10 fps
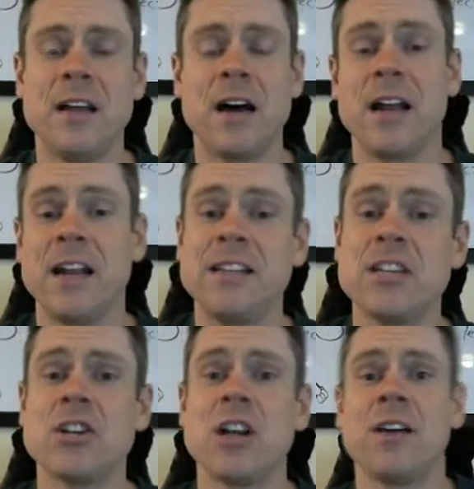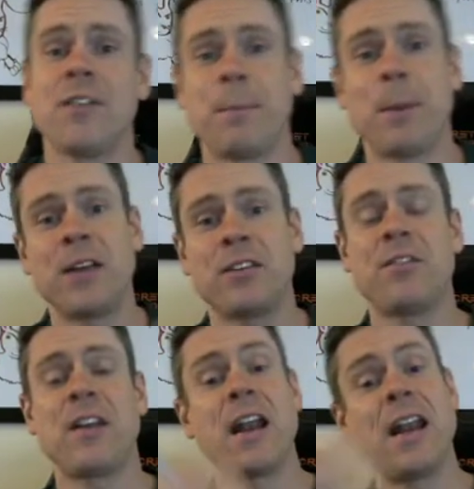an addition of a positive
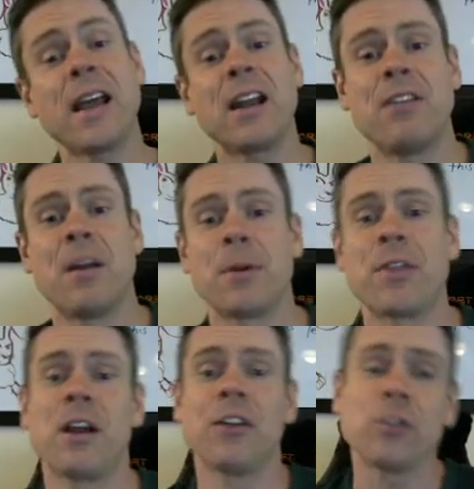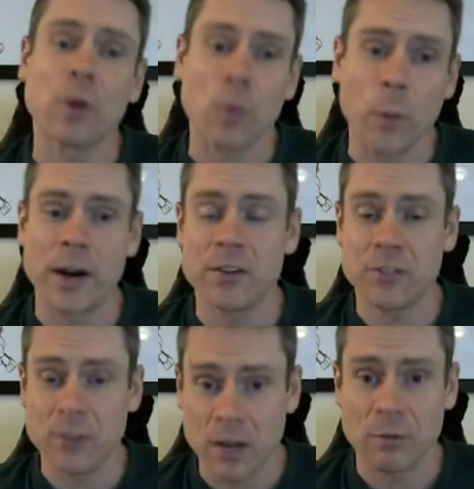and a negative number, that also
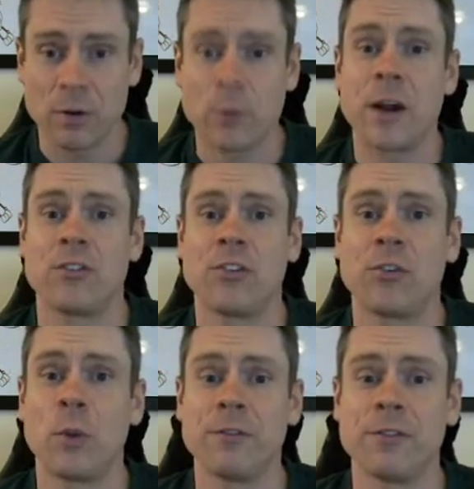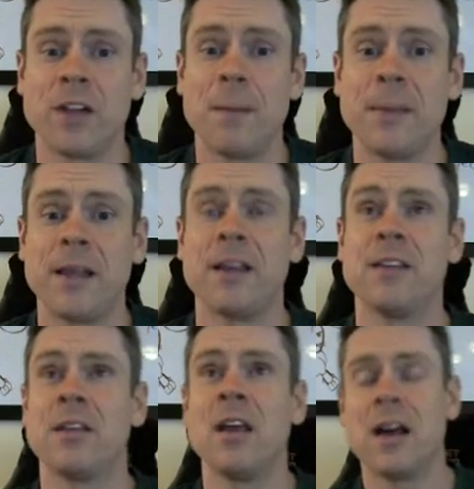requires just one flop,
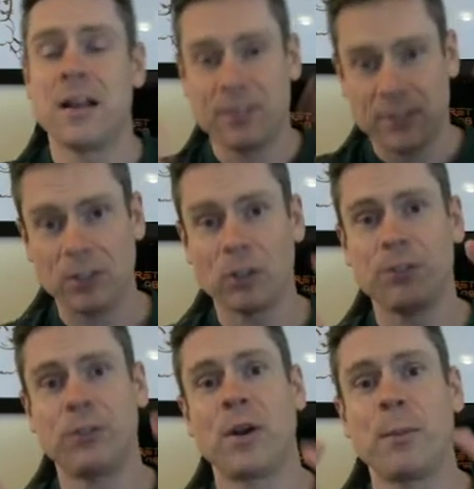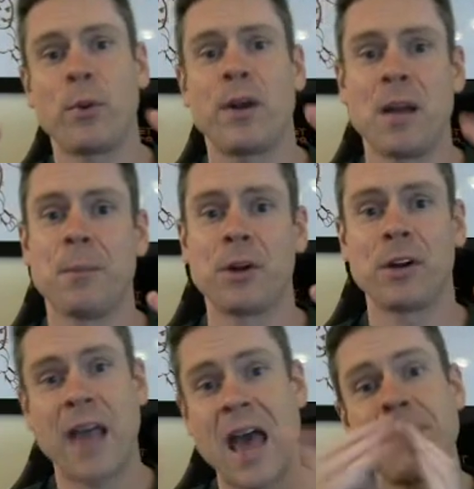because a single floating point number
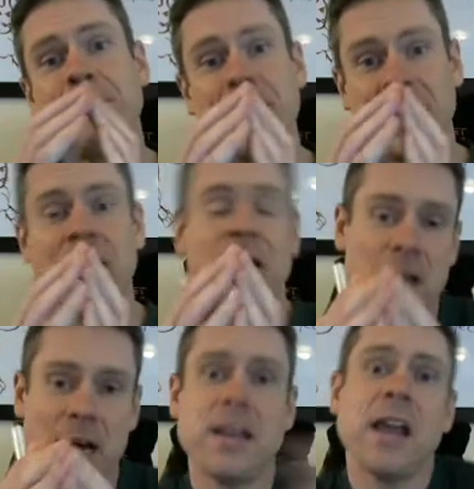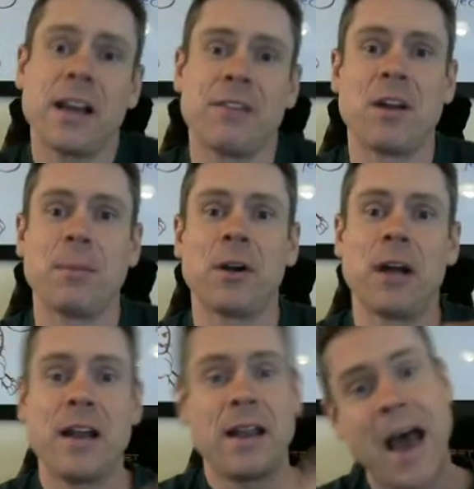can be a negative number,
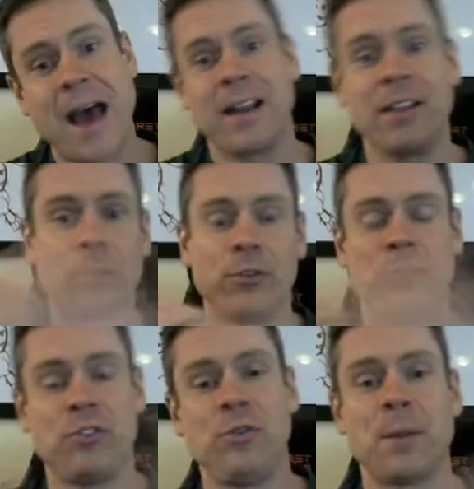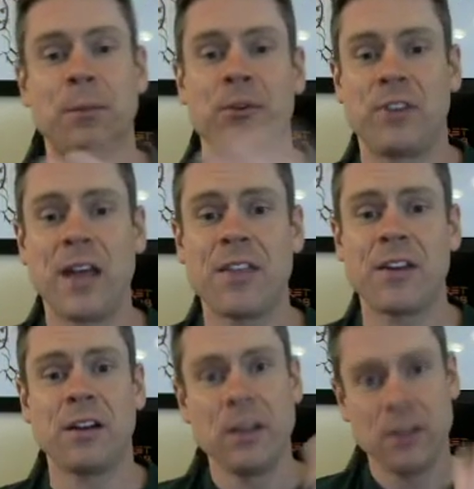and adding those two numbers
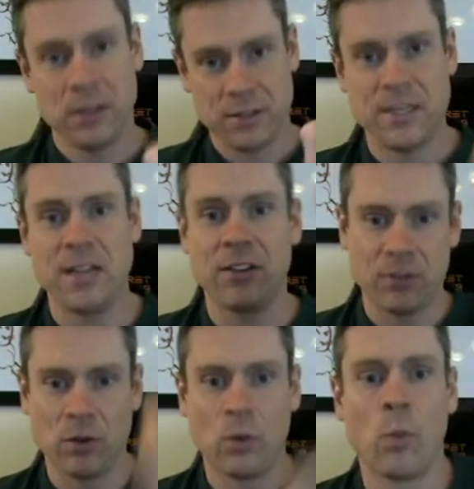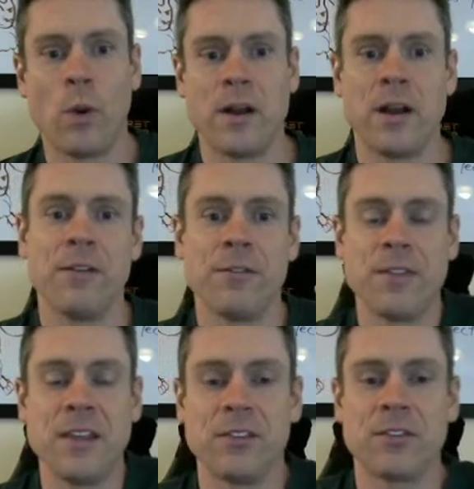together takes one of
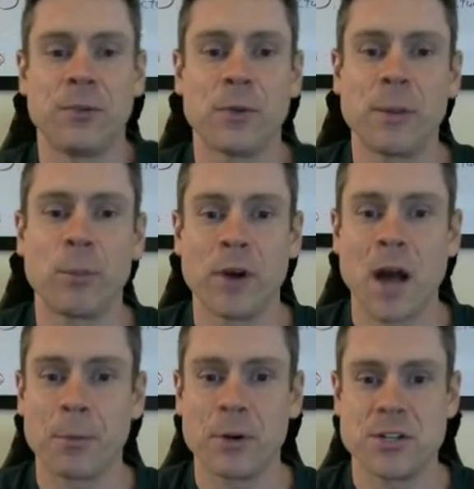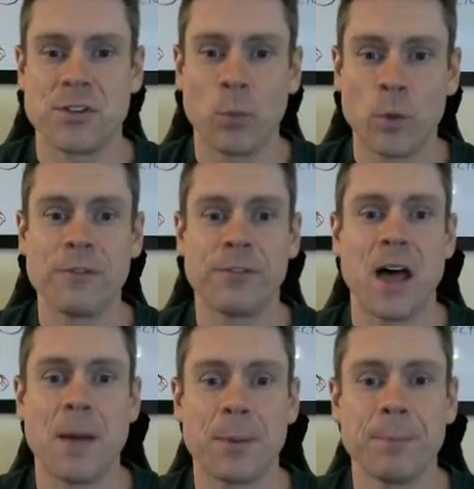these floating point operations, one flop.